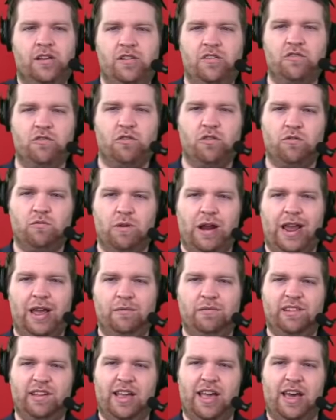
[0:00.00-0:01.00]
Jordan
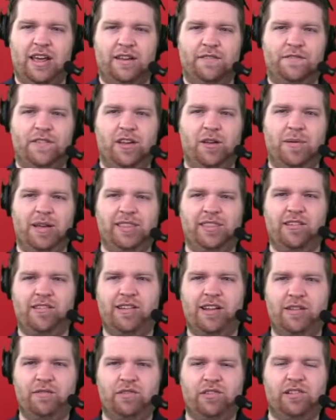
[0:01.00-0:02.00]
Ramsey, how do you feel about the
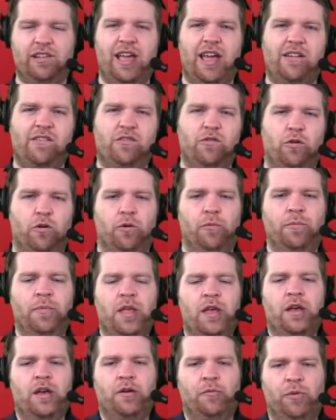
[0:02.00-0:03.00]
Chiefs' schedule?
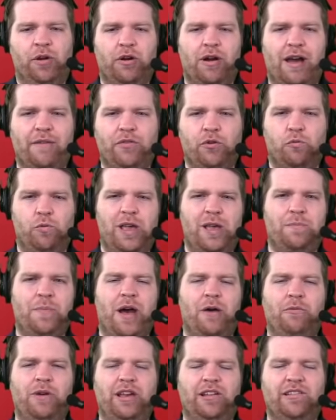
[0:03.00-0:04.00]
We don't have the
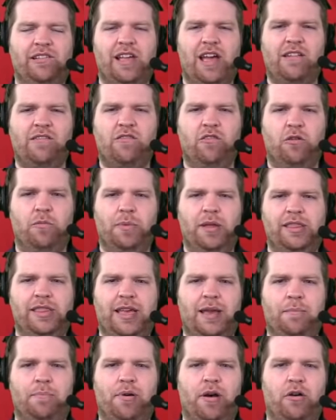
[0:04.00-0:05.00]
week-by-week schedule, but
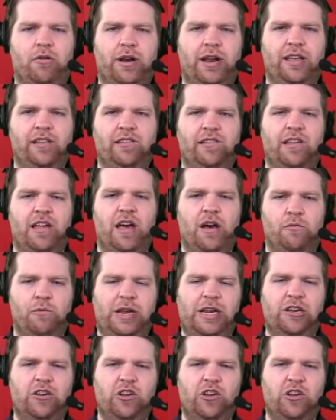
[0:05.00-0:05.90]
the opponents we